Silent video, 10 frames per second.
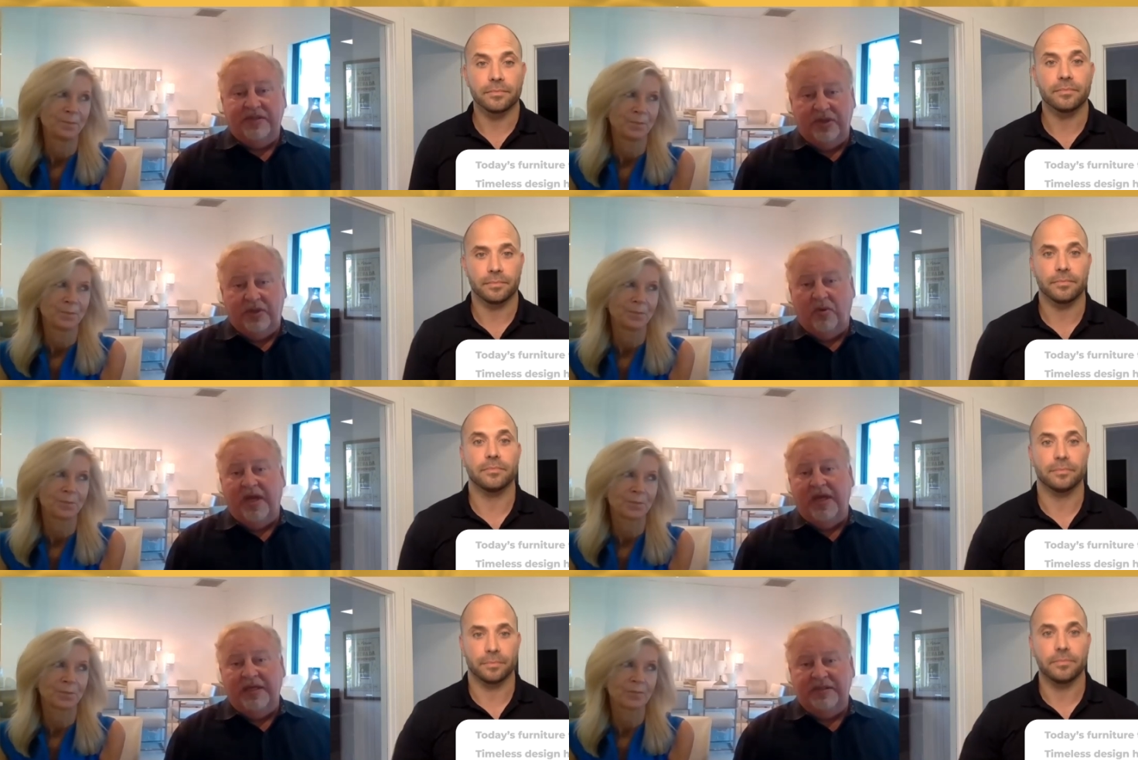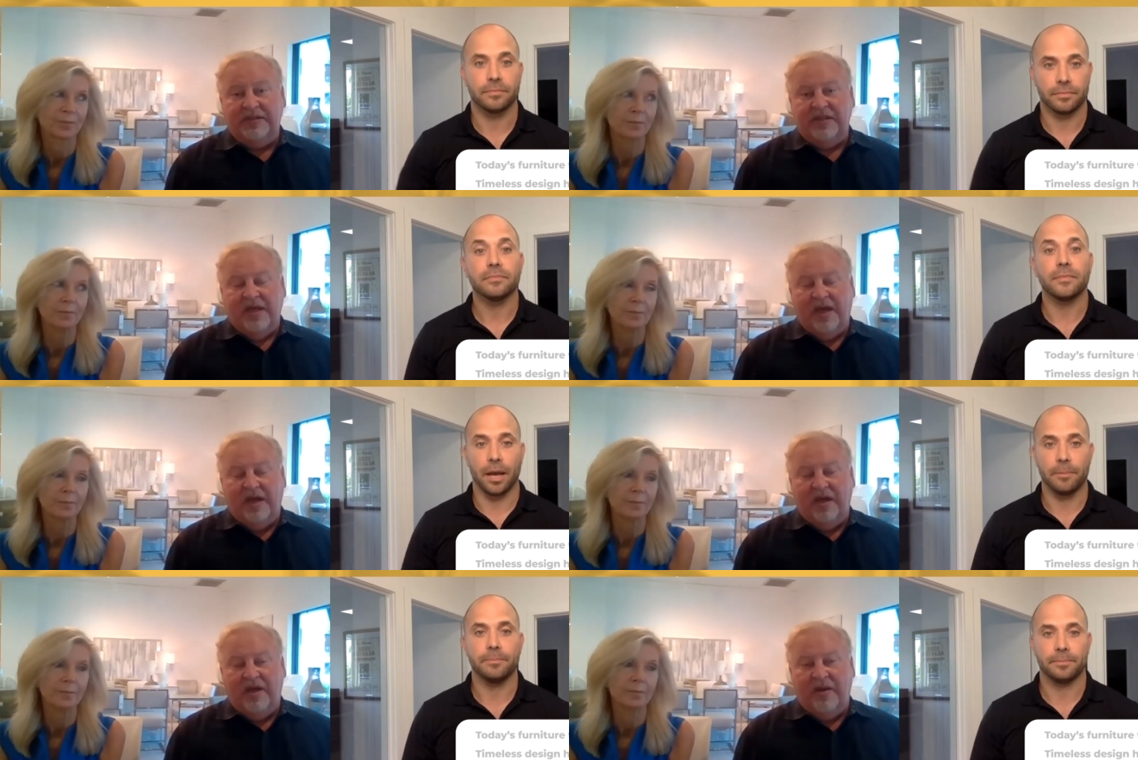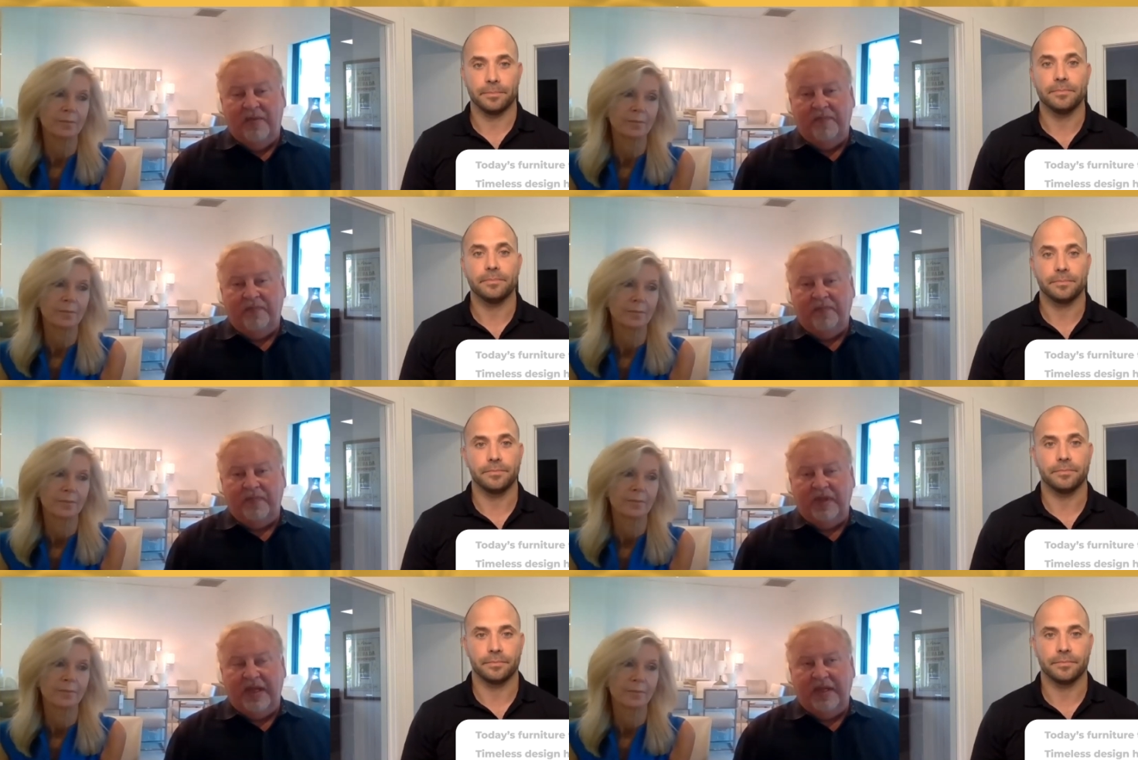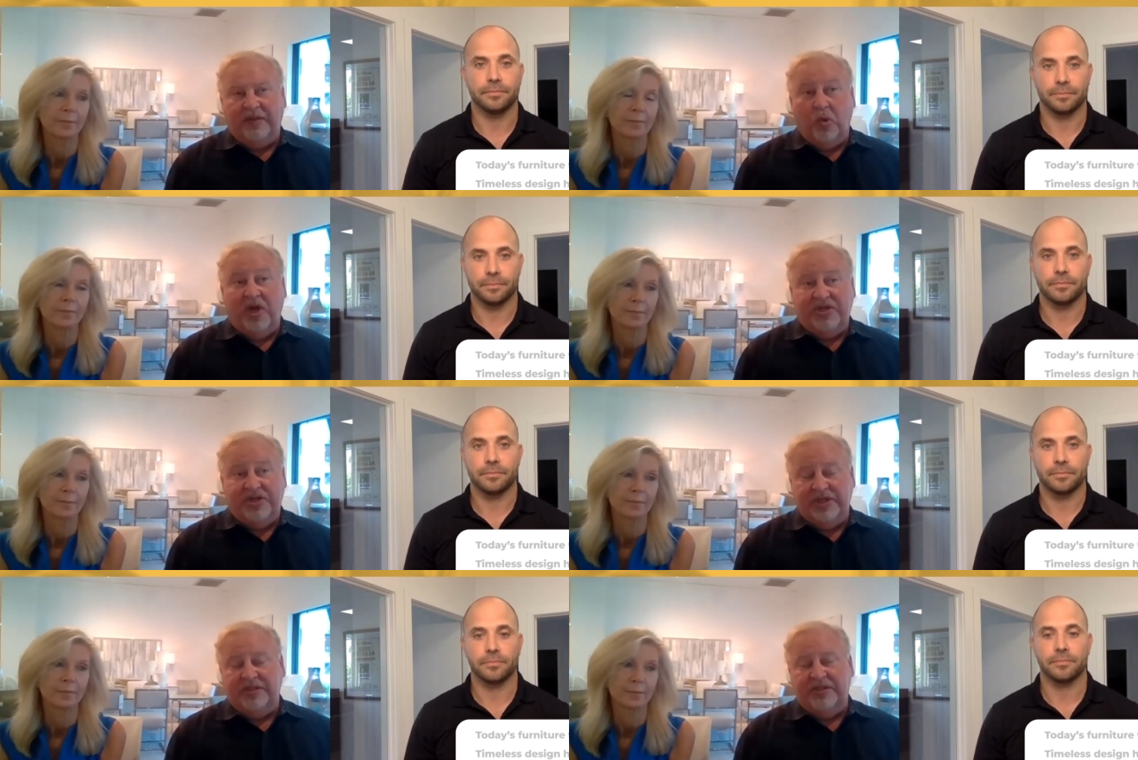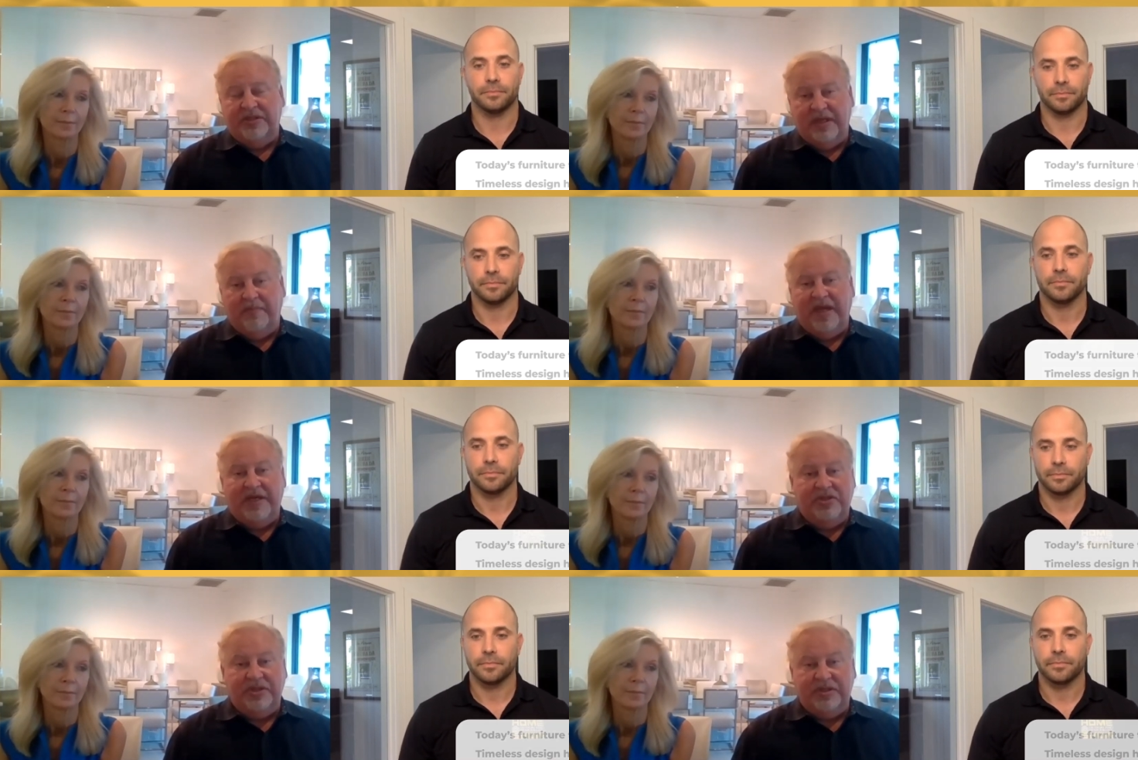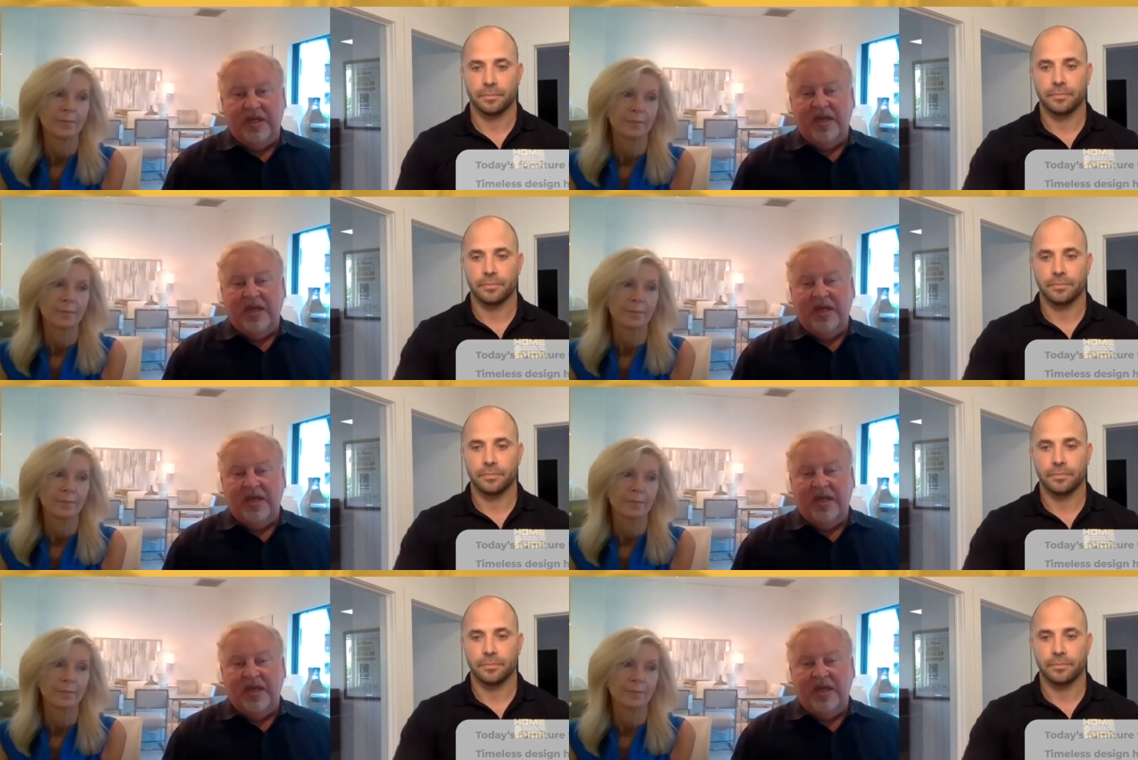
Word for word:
Speaker 1: the grays, and graiges and beiges.